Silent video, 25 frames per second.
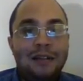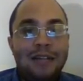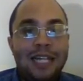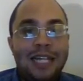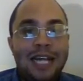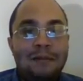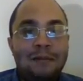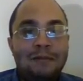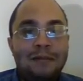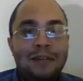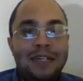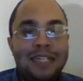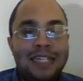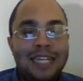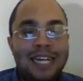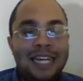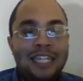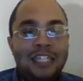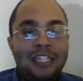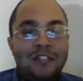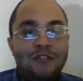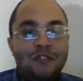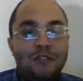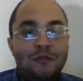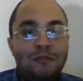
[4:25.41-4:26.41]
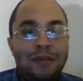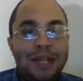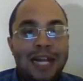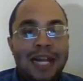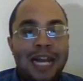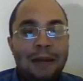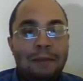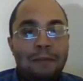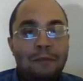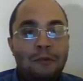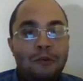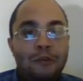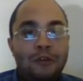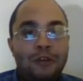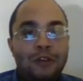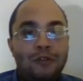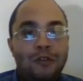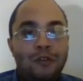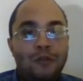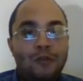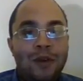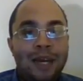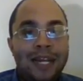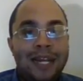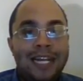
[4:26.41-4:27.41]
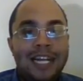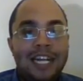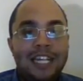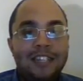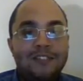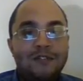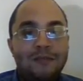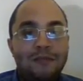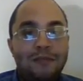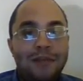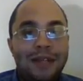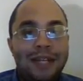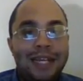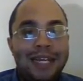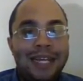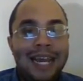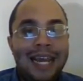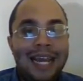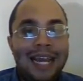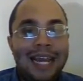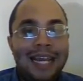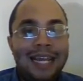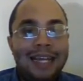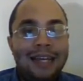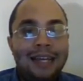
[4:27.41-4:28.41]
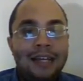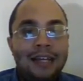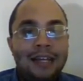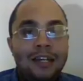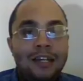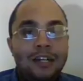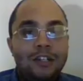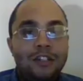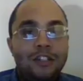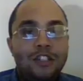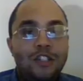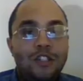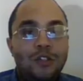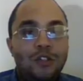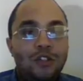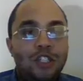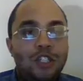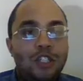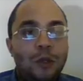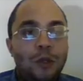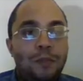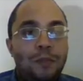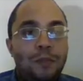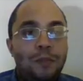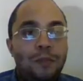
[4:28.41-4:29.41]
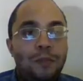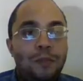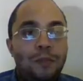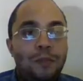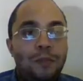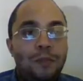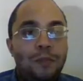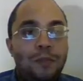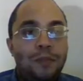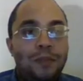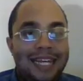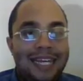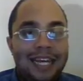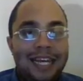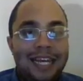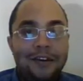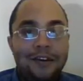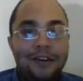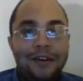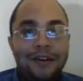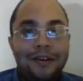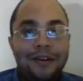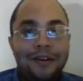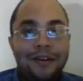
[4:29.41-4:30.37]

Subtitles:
lot gains for black more than what white gains from playing A. So just don't play anything here.